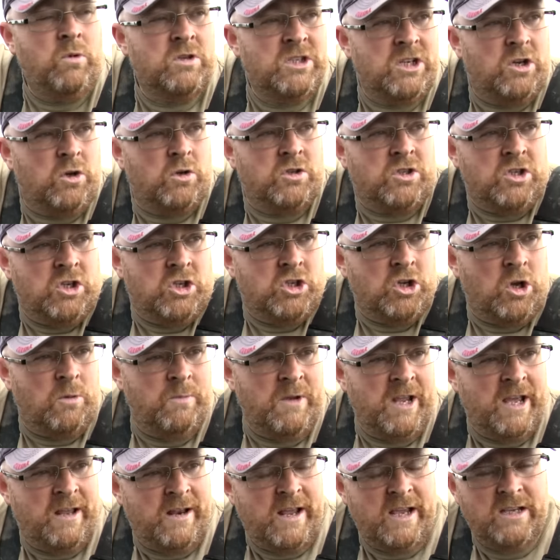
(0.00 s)
what's it costing the shop
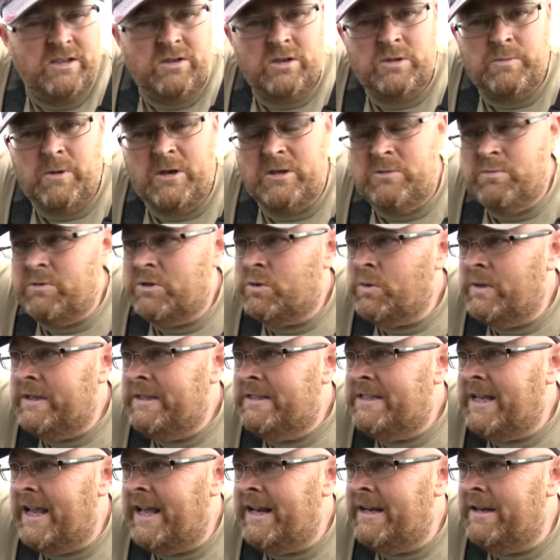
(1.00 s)
nowadays? I suppose between
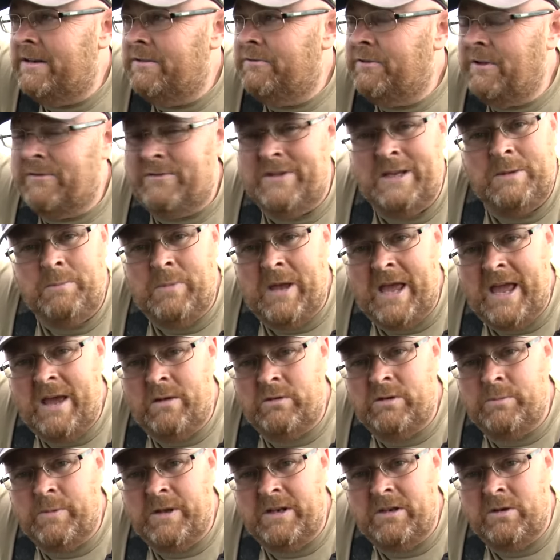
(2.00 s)
10 and 15
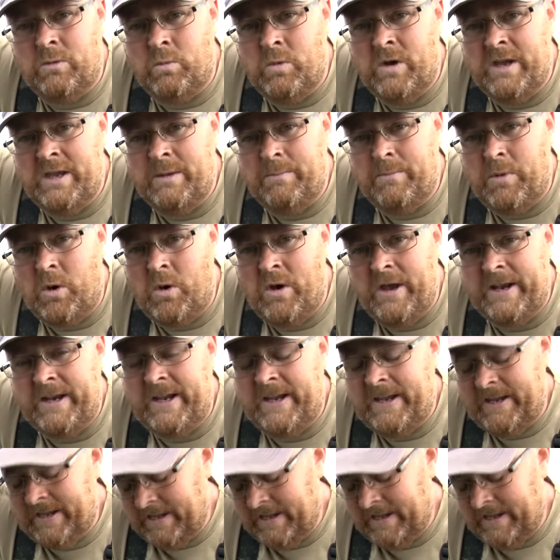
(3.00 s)
pound, depending on where you're buying it.